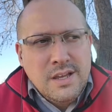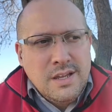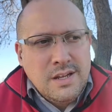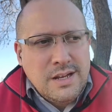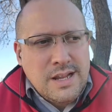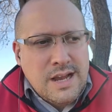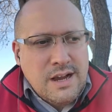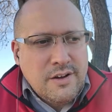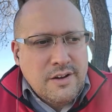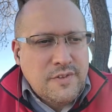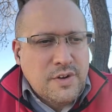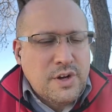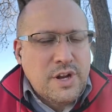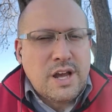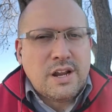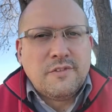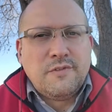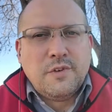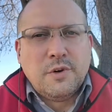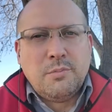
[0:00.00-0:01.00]
Now, if you're
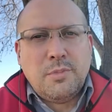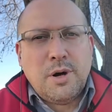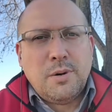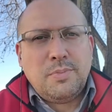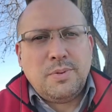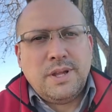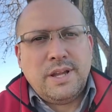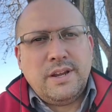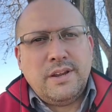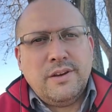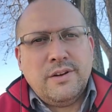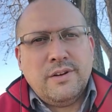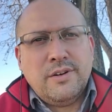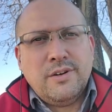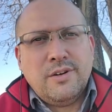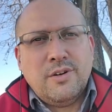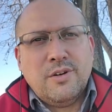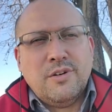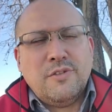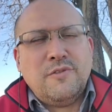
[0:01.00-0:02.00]
not a football player
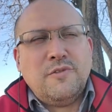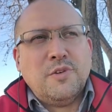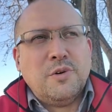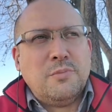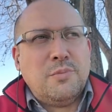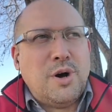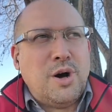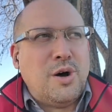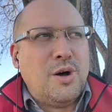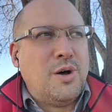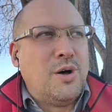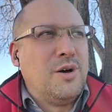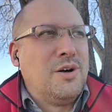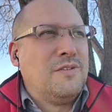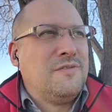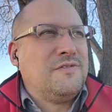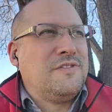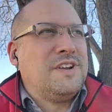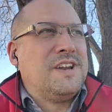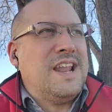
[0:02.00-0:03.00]
or a
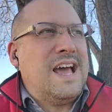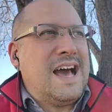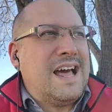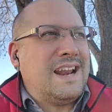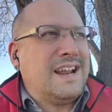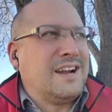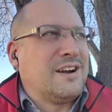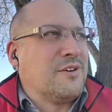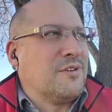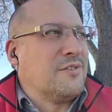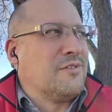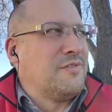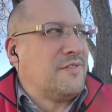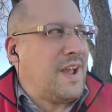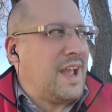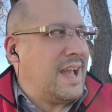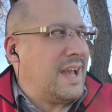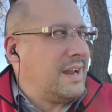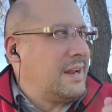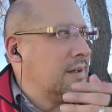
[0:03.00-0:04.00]
football fanatic or
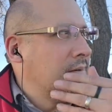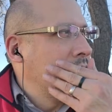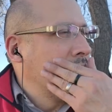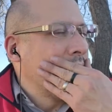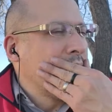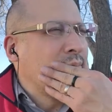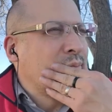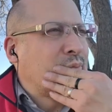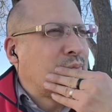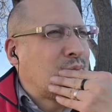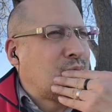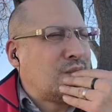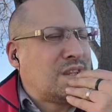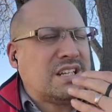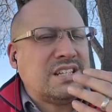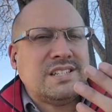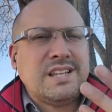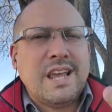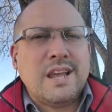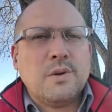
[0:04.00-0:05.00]
fan,
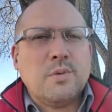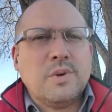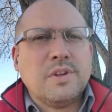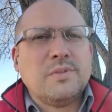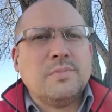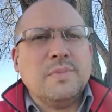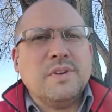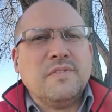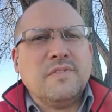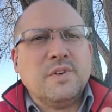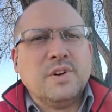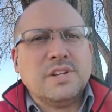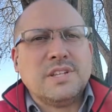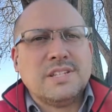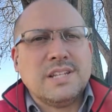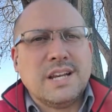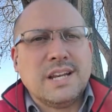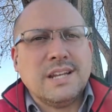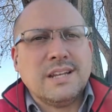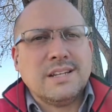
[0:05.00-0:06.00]
just hang with me for a
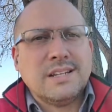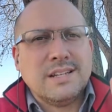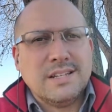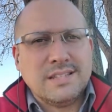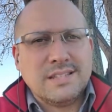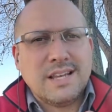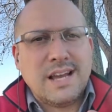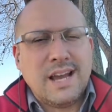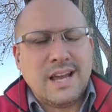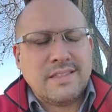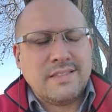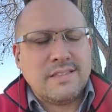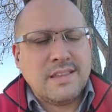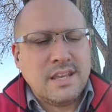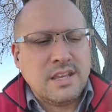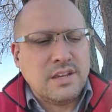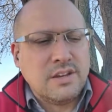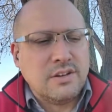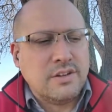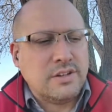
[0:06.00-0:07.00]
second, because I
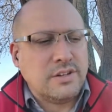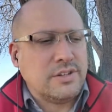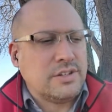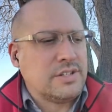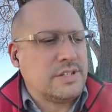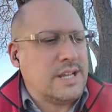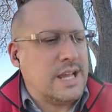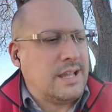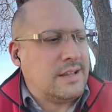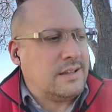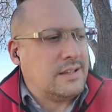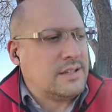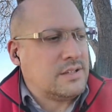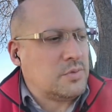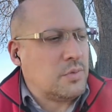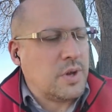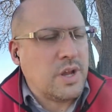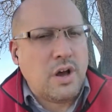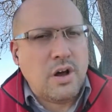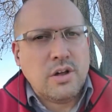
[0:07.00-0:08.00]
think you'll understand
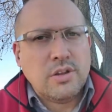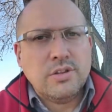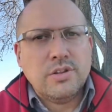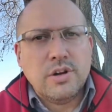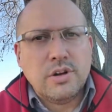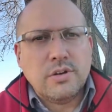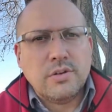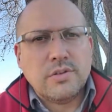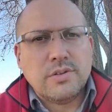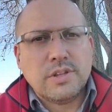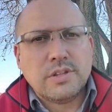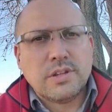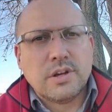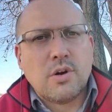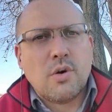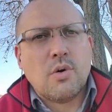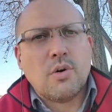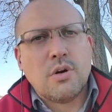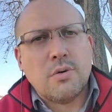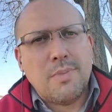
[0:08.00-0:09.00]
this. We all know that the
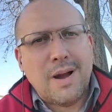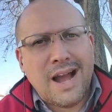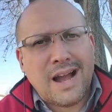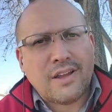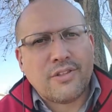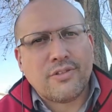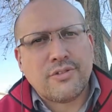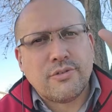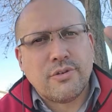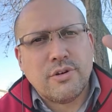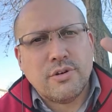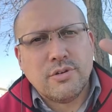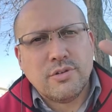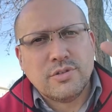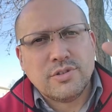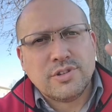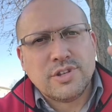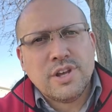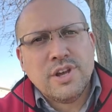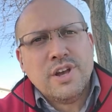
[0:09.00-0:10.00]
quarterback
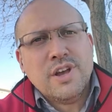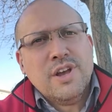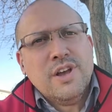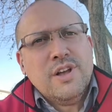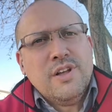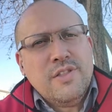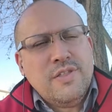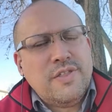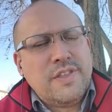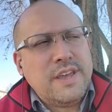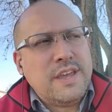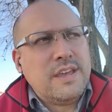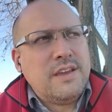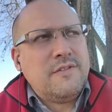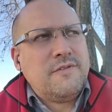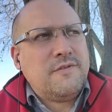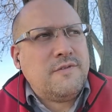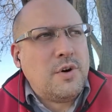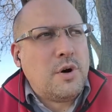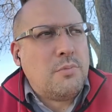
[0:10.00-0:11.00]
throws the
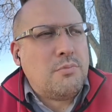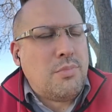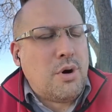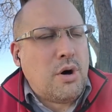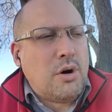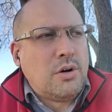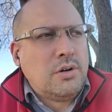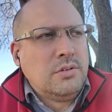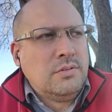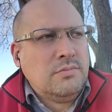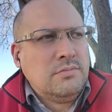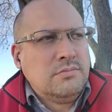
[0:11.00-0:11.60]
football